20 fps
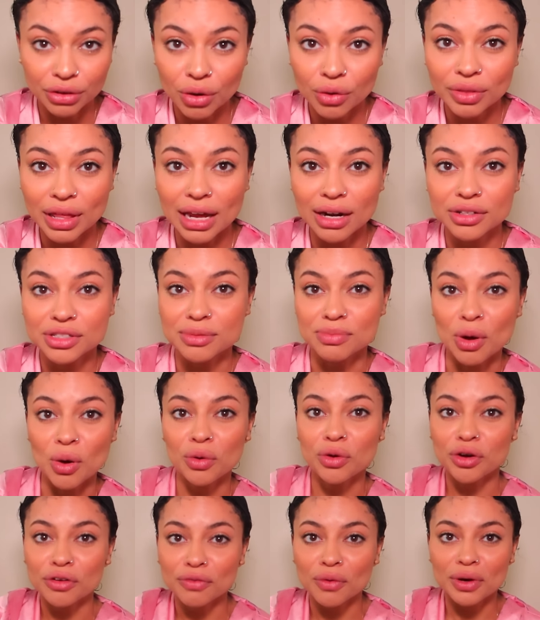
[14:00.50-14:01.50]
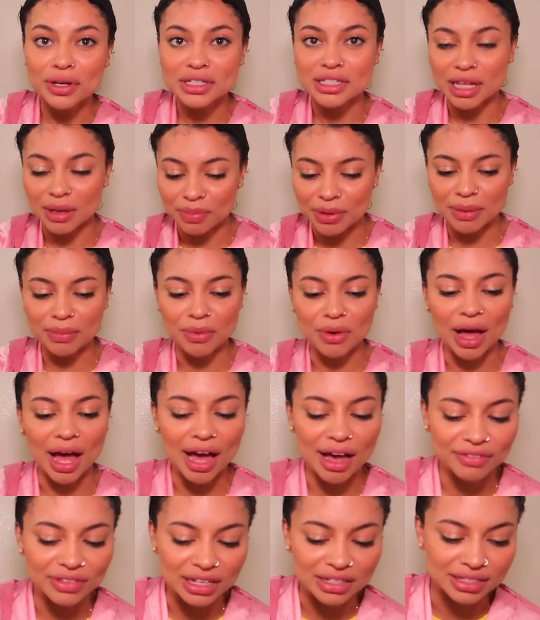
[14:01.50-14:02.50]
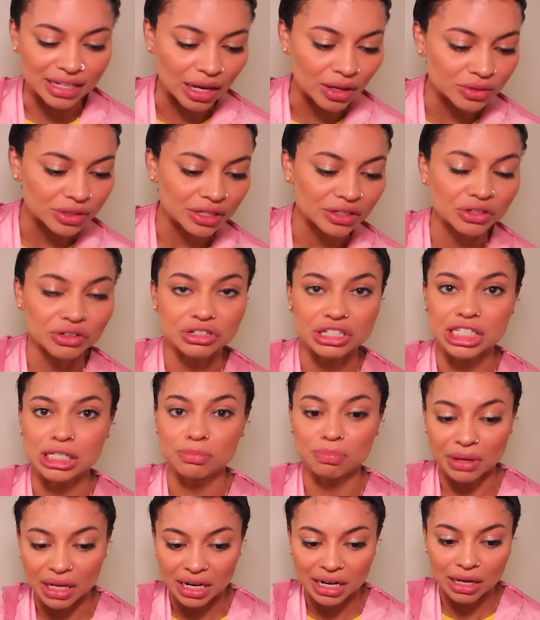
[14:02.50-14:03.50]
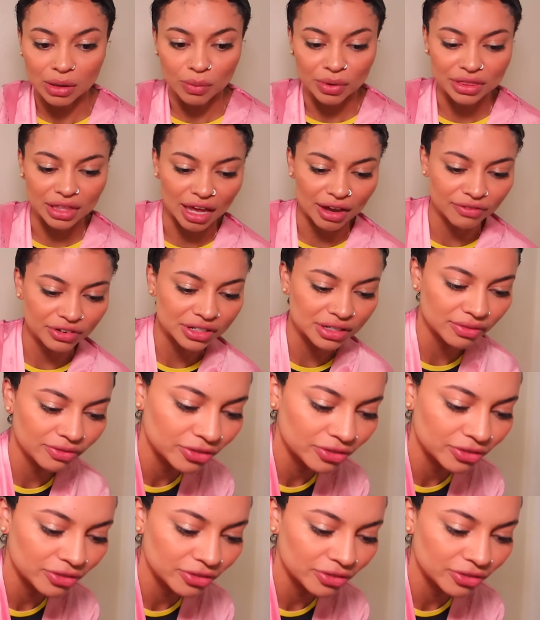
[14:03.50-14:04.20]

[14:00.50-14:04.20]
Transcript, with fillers: know that smoker voice that people have that sounds like they're spitting with every